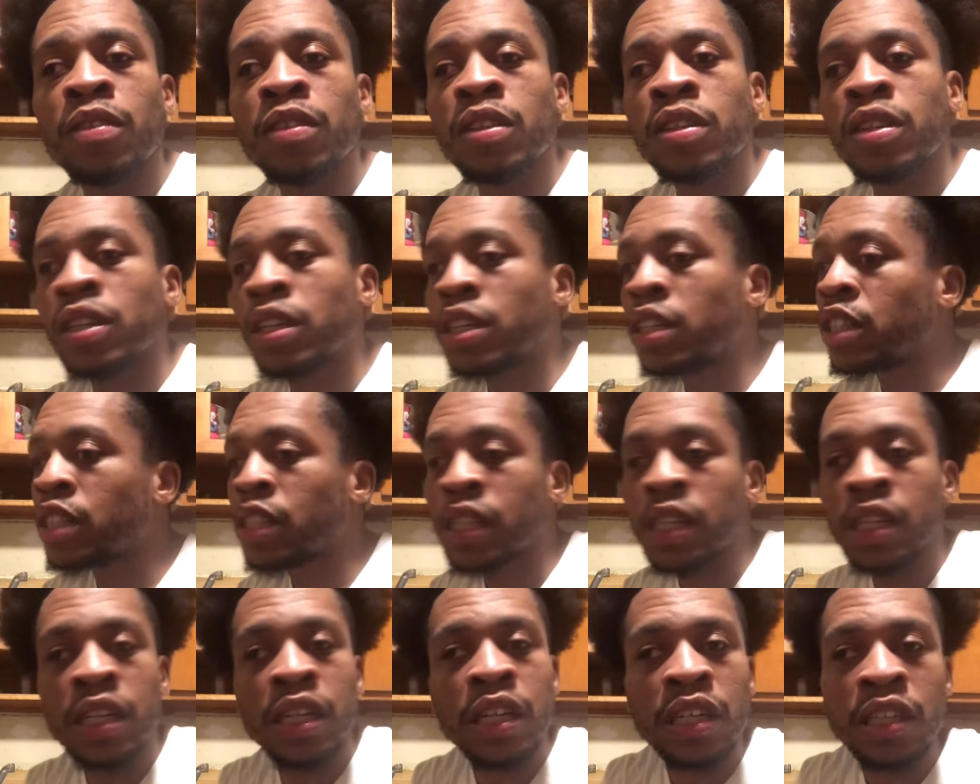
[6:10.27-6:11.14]
This
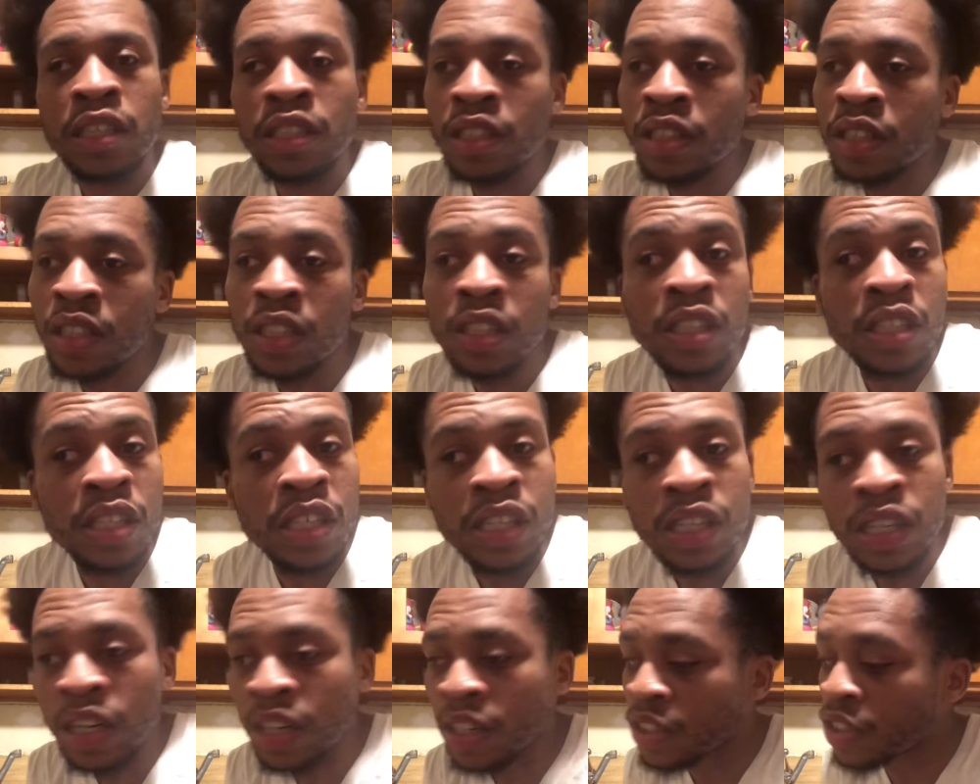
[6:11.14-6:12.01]
year, this year
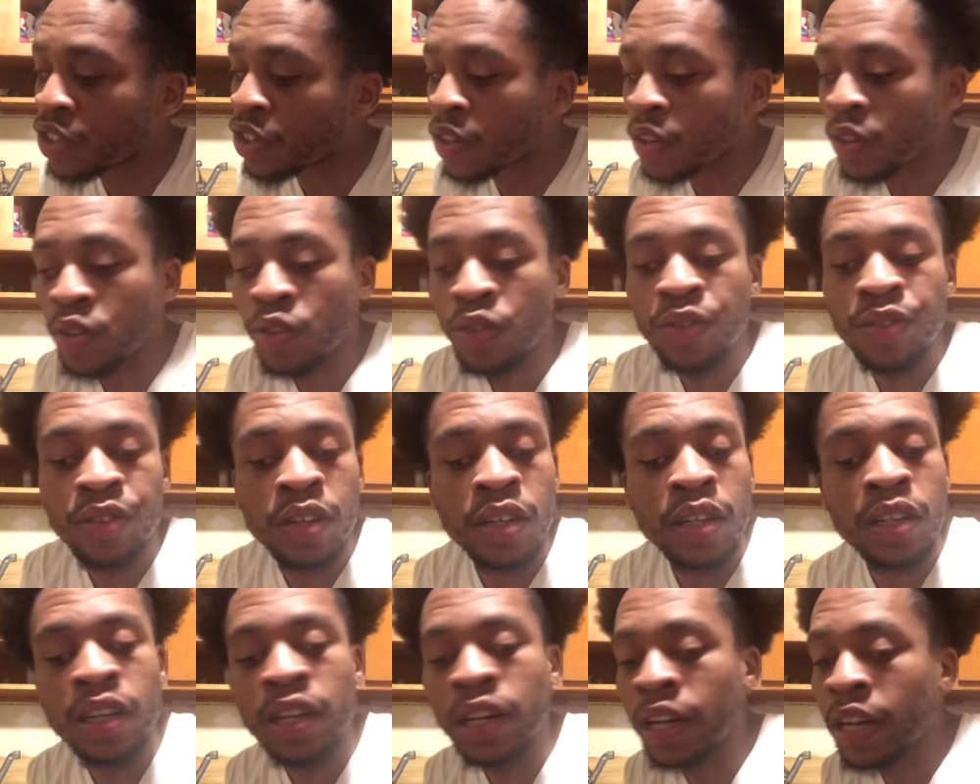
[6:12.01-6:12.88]
not starting off
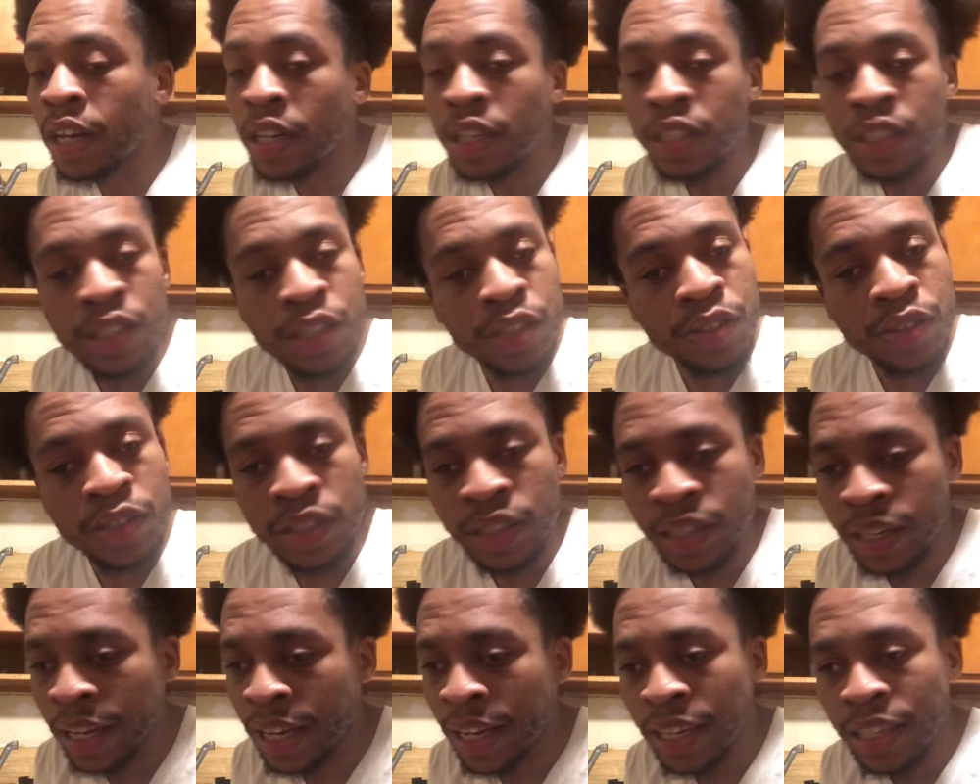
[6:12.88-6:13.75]
good. Last year was
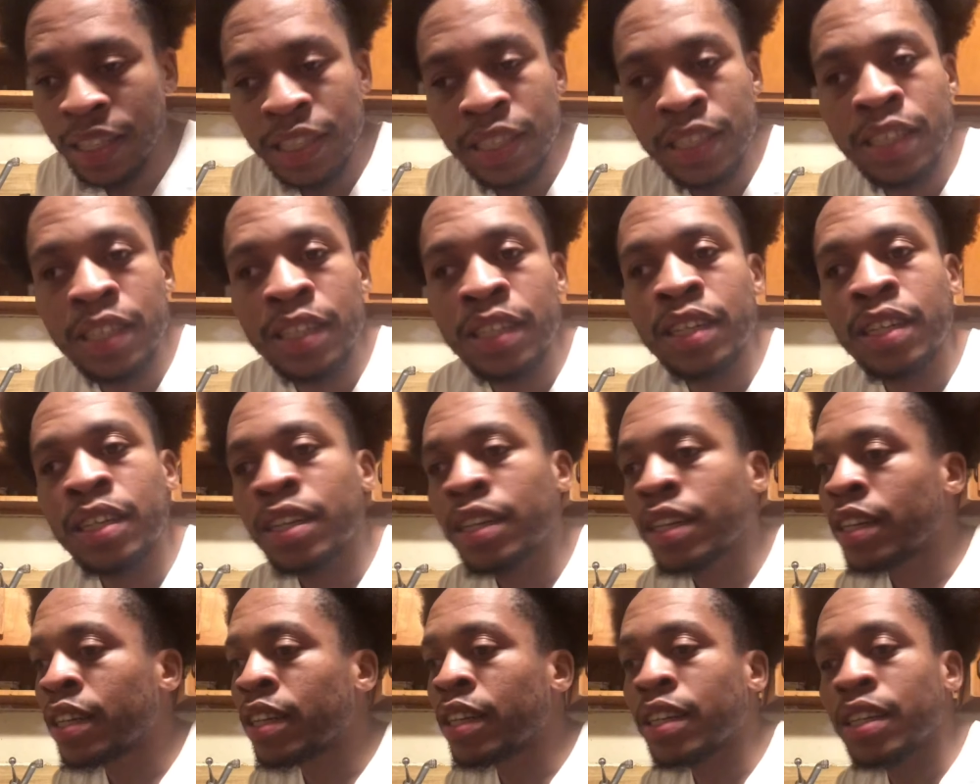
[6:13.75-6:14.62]
nasty.
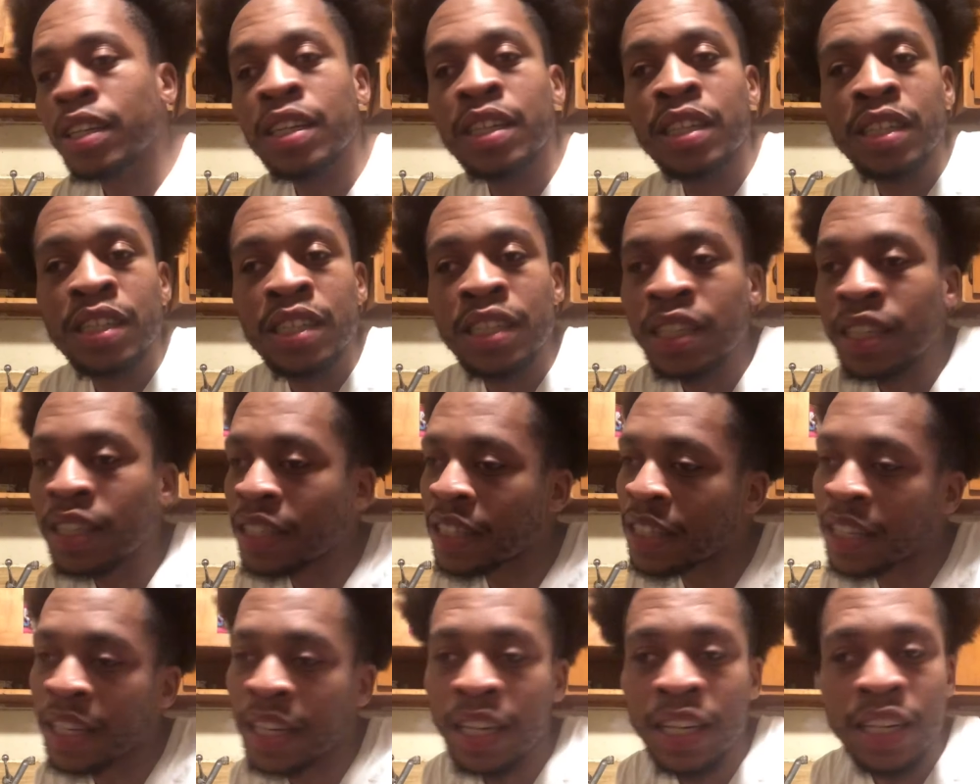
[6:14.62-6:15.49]
This year is
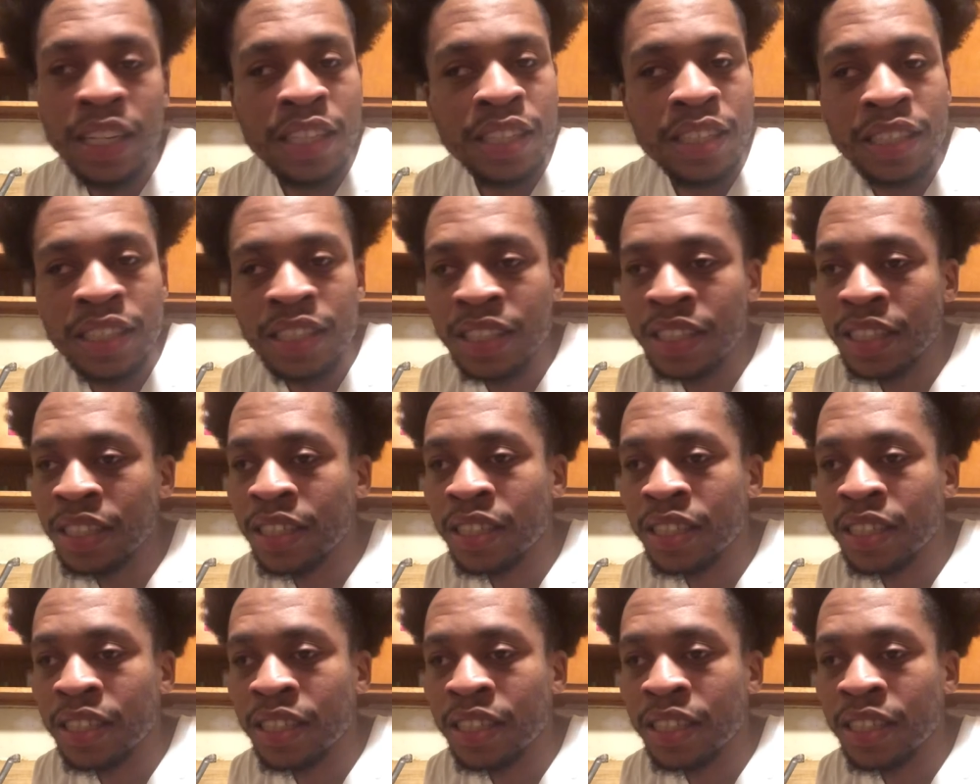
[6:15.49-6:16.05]
nasty.